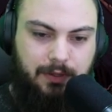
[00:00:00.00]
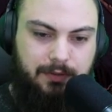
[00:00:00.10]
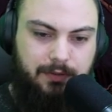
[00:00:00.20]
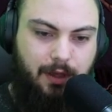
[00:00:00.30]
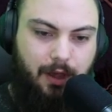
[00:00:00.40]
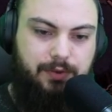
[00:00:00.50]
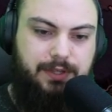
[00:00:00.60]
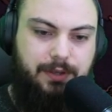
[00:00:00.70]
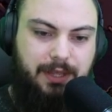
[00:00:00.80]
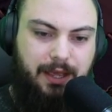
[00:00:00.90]
Oh,
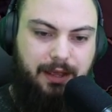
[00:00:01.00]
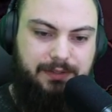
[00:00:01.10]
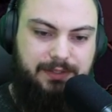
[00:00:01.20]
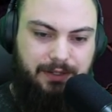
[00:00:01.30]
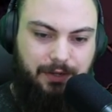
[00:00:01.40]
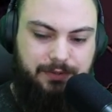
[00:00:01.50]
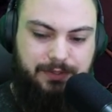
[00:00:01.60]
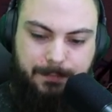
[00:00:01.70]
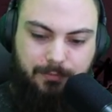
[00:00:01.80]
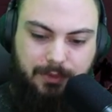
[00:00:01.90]
something else to note.
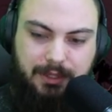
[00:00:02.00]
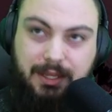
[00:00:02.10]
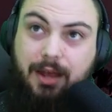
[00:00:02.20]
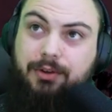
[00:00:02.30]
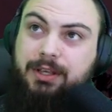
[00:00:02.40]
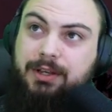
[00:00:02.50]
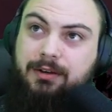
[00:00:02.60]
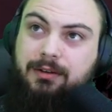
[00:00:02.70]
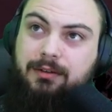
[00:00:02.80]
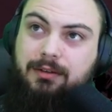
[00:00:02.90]
Down
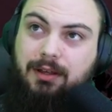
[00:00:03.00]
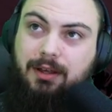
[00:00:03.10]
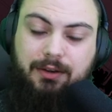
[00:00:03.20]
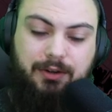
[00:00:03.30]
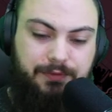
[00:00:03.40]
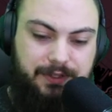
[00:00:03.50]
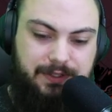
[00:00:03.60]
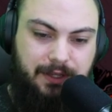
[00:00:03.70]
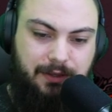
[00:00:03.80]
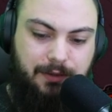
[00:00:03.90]
here, I don't know if you can
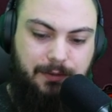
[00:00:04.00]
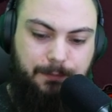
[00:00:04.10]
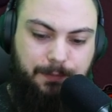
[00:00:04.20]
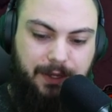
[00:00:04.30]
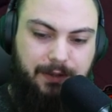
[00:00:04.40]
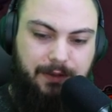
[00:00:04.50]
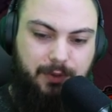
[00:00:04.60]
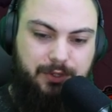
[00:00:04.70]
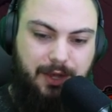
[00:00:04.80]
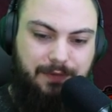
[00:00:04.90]
see it, but we
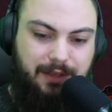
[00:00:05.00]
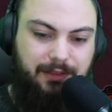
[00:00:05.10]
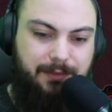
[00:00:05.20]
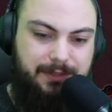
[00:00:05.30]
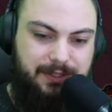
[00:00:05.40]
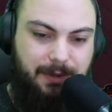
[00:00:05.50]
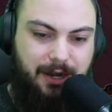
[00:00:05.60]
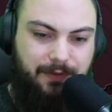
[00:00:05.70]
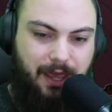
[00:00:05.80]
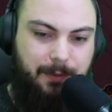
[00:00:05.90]
do have a limited
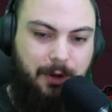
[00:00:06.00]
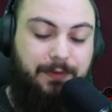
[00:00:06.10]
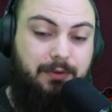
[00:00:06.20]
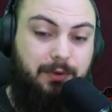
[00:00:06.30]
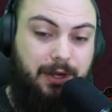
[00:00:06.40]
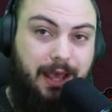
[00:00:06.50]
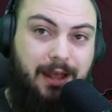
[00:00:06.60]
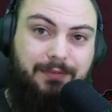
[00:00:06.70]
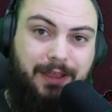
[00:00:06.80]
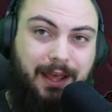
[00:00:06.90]
amount of ammo. If I run out
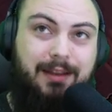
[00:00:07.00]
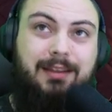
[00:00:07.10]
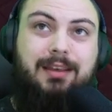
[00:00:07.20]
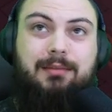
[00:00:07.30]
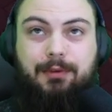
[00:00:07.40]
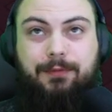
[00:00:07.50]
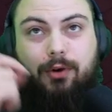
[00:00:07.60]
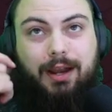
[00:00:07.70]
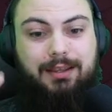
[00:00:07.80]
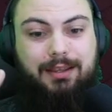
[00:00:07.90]
of that before
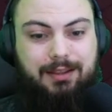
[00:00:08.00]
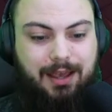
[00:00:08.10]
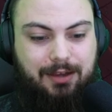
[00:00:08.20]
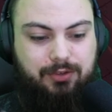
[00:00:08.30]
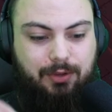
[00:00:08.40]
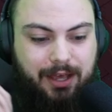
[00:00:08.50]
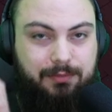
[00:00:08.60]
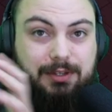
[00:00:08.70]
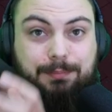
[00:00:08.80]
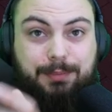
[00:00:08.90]
I can get the actual item
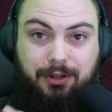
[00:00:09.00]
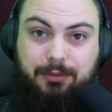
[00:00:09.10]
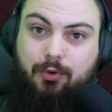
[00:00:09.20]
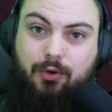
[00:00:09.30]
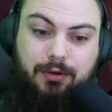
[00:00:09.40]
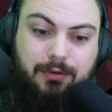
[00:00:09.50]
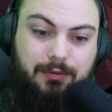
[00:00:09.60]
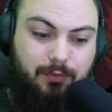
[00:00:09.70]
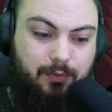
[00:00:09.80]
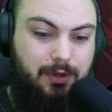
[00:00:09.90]
to build more
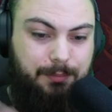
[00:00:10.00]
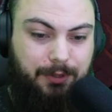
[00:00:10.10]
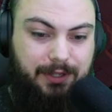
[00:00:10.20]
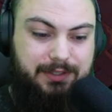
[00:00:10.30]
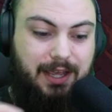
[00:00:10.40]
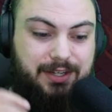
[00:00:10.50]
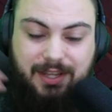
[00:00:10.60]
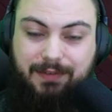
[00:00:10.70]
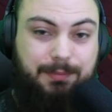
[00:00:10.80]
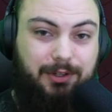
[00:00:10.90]
bullets, I just
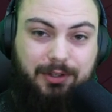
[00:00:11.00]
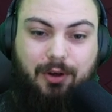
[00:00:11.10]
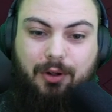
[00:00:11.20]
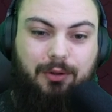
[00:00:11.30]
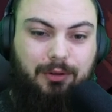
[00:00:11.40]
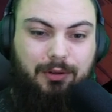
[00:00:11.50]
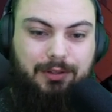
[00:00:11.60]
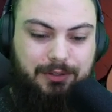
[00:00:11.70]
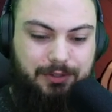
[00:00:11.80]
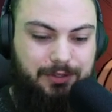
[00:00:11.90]
have to build a whole
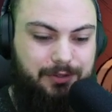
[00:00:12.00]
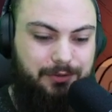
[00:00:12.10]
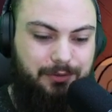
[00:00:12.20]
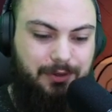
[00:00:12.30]
new